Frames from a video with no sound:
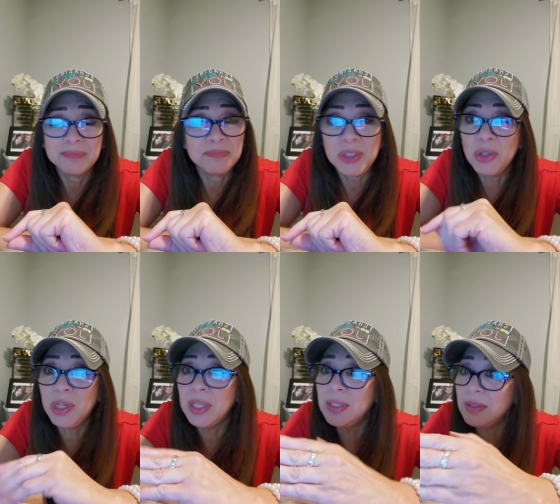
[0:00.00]
You
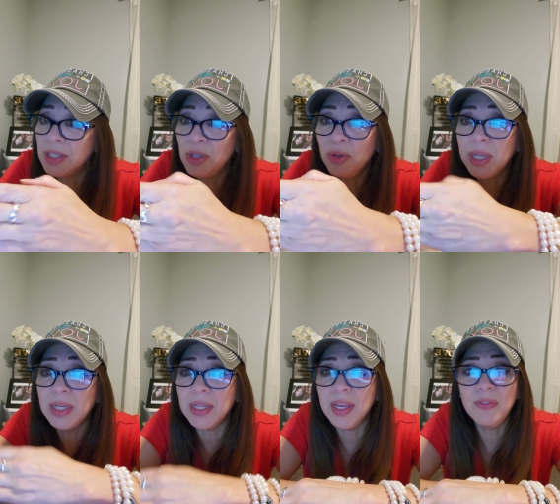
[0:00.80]
can, you
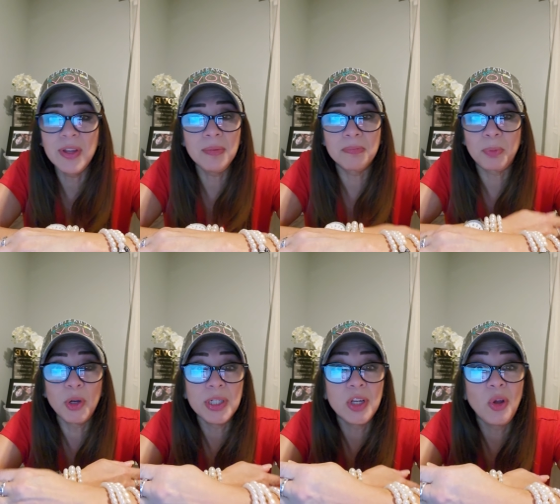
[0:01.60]
can even
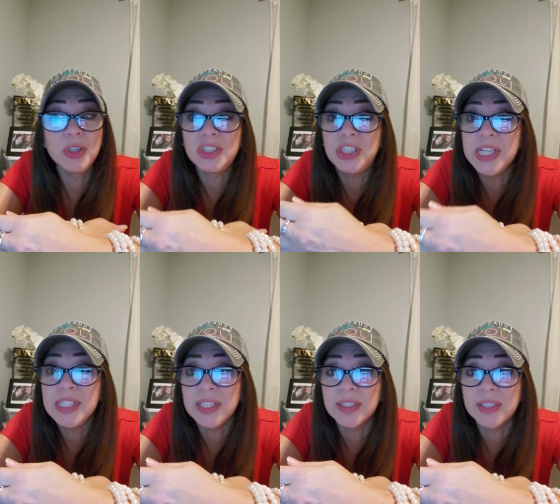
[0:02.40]
put Lord
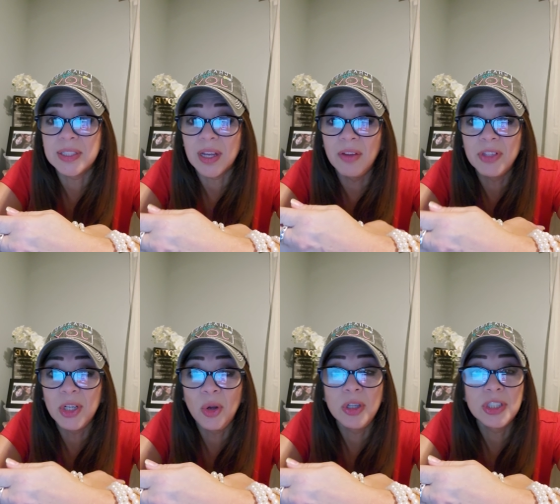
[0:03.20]
Jesus of the
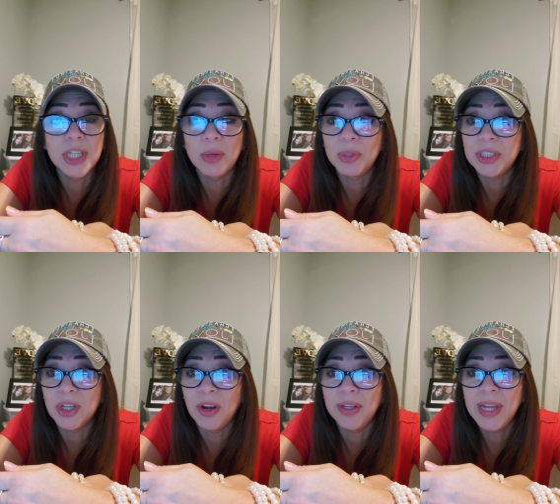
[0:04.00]
Lord shall
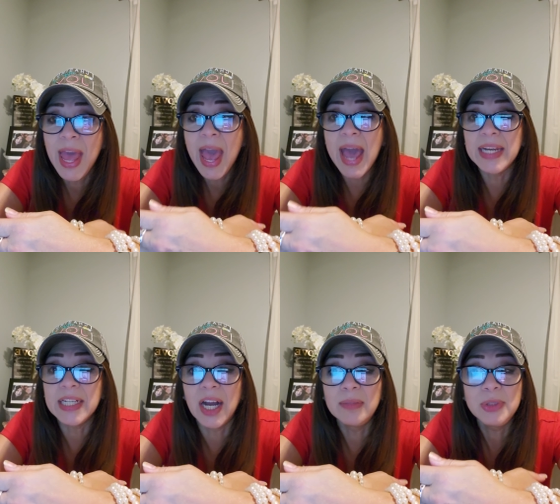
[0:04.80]
return and
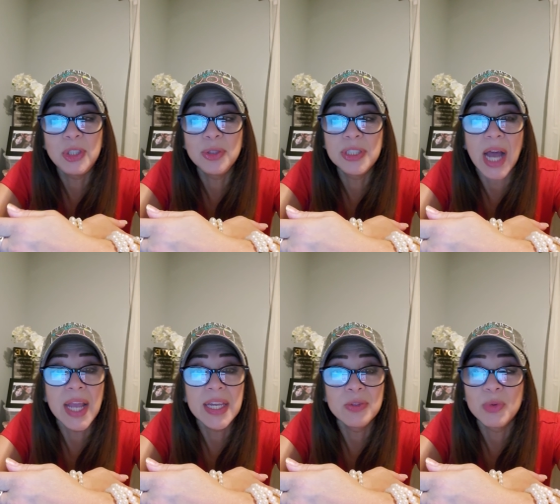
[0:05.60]
come to
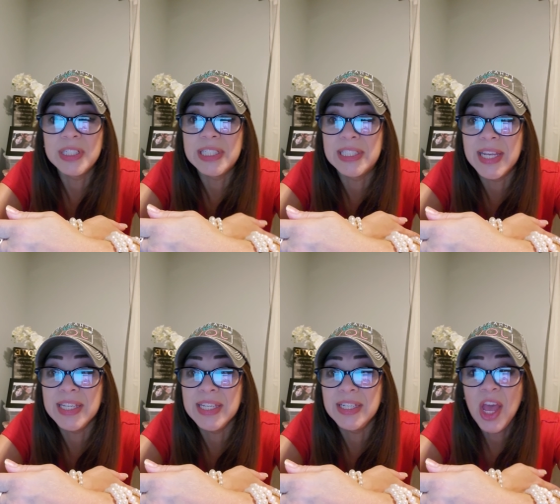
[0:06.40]
Zion with
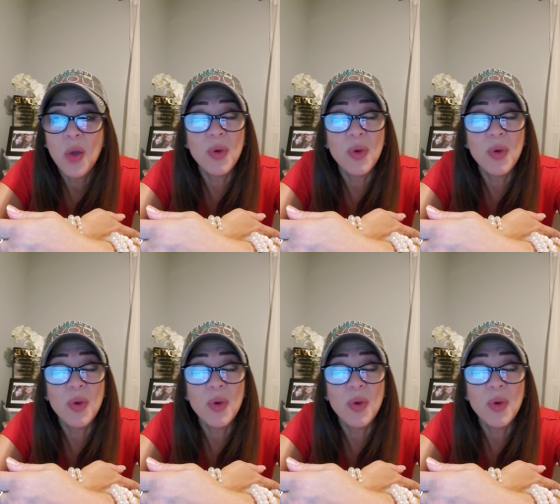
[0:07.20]
singing,